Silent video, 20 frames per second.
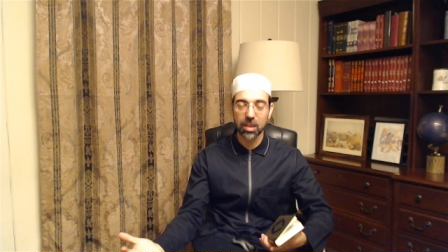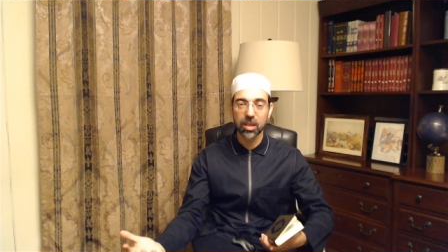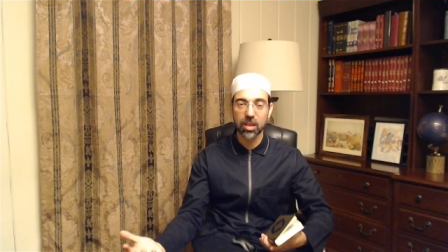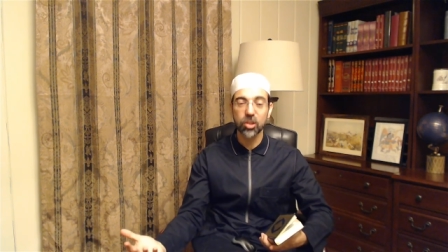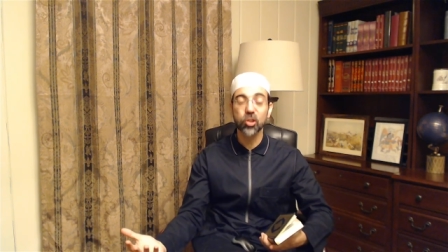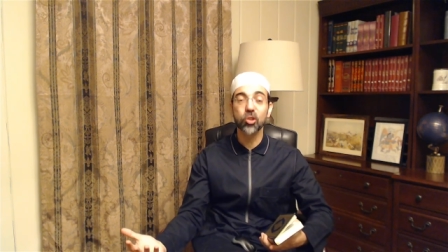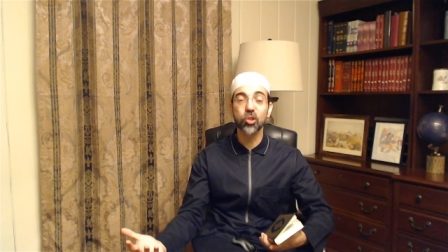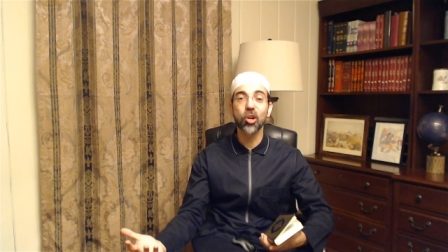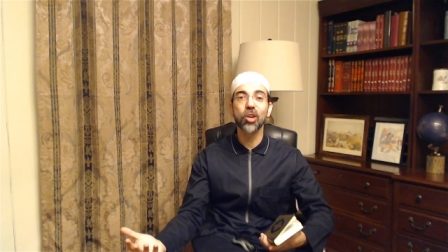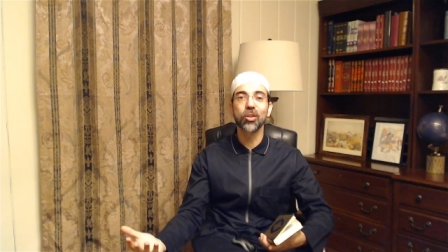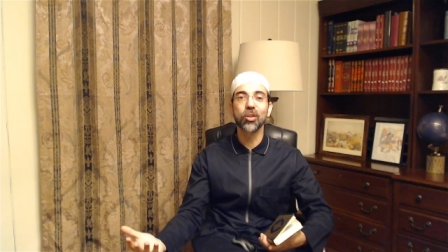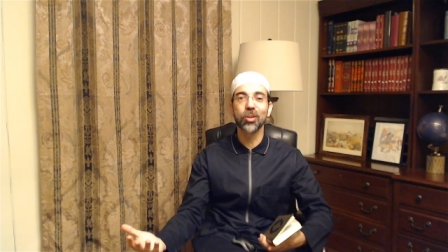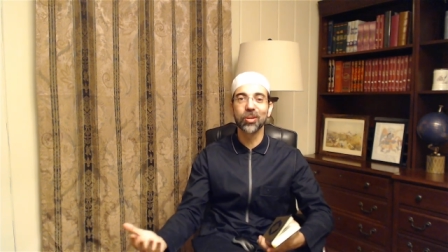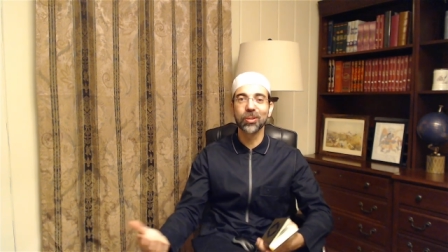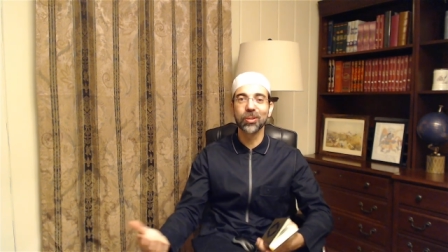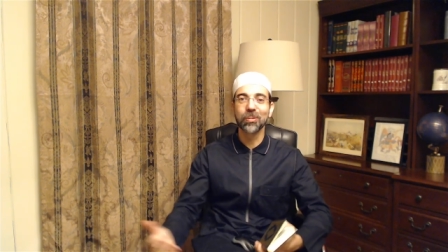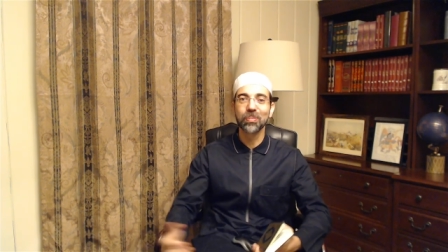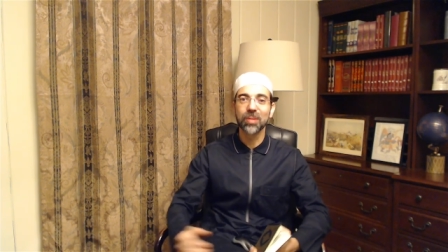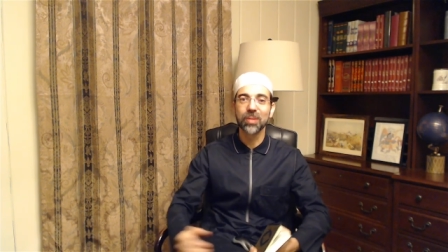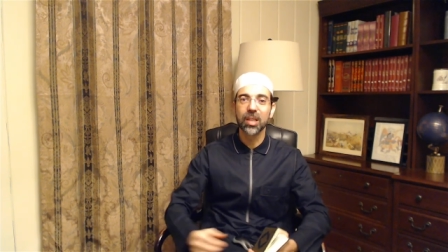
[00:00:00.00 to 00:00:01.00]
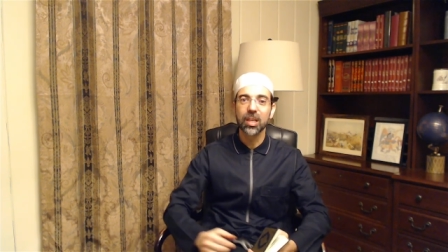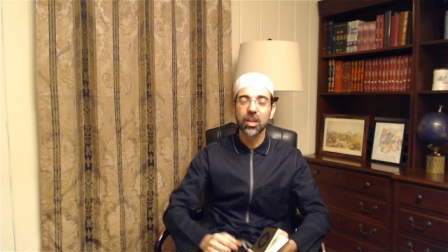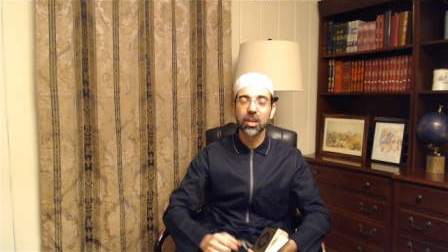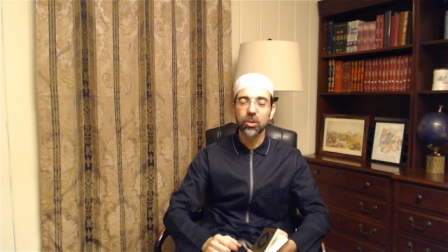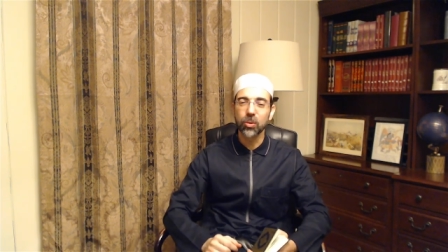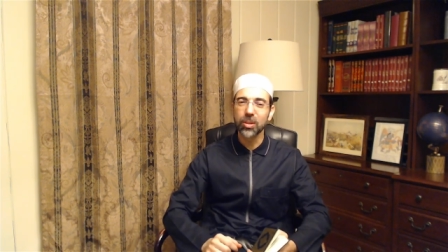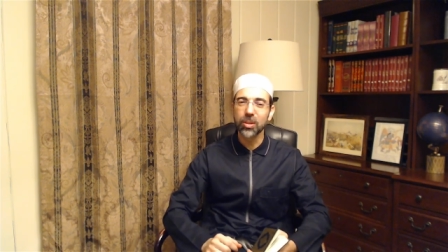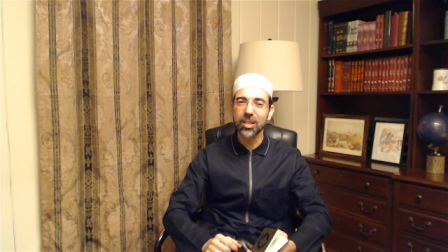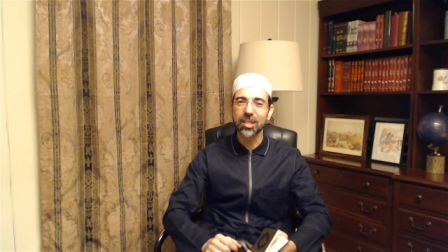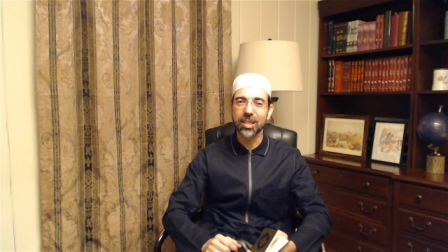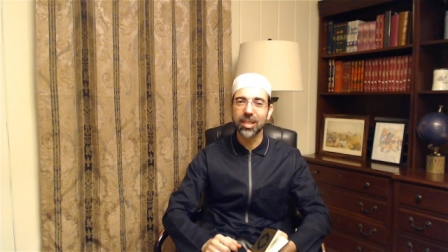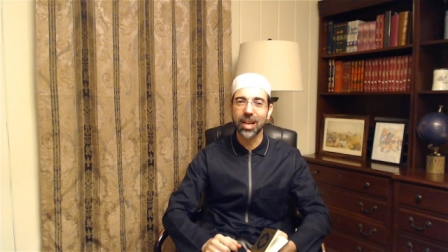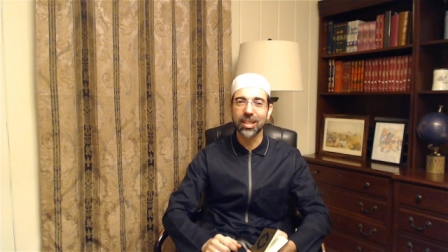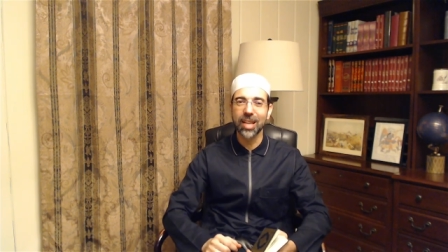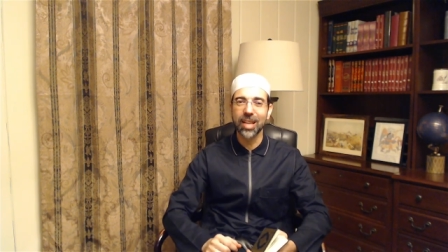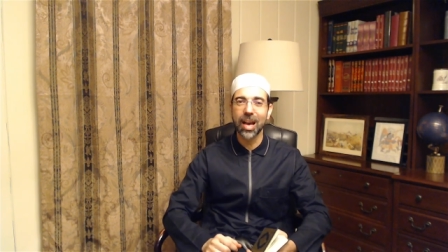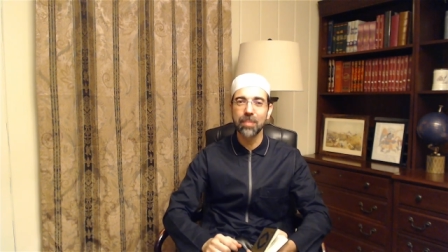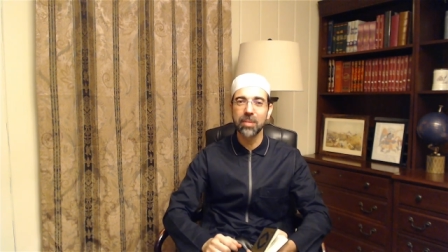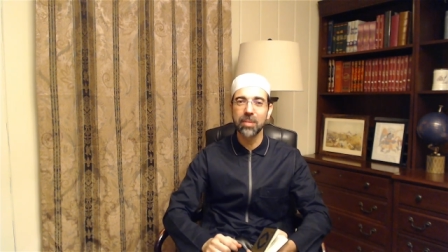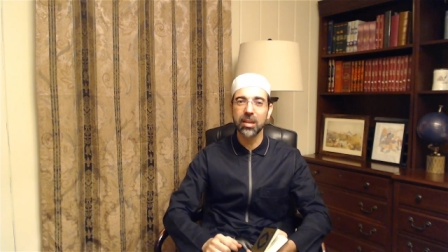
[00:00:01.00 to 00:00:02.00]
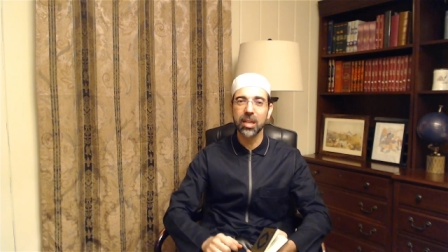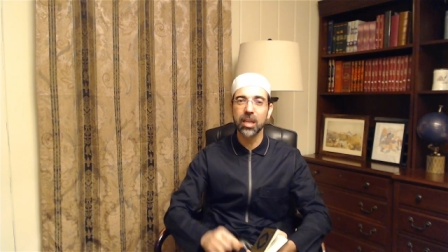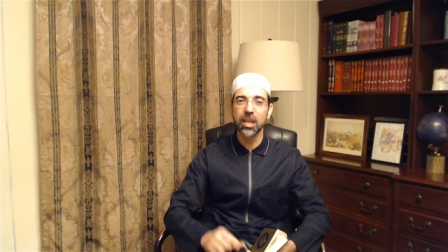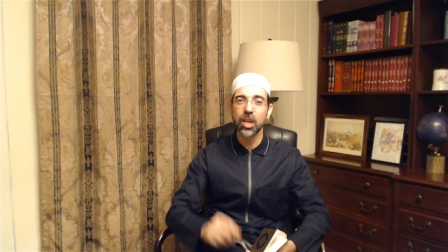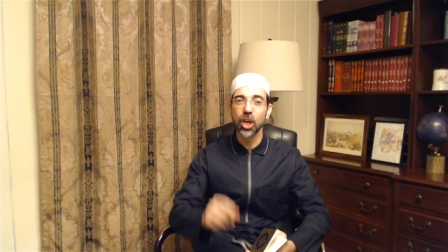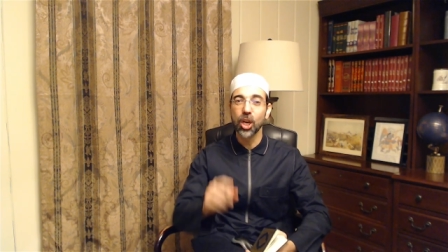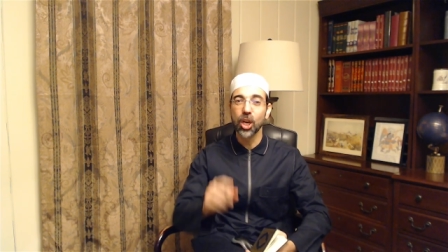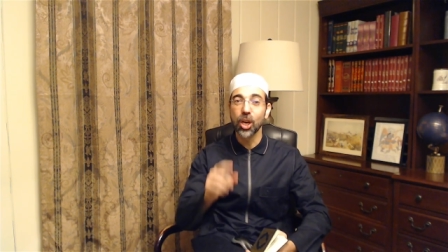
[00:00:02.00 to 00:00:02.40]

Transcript: struggle, through this calamity.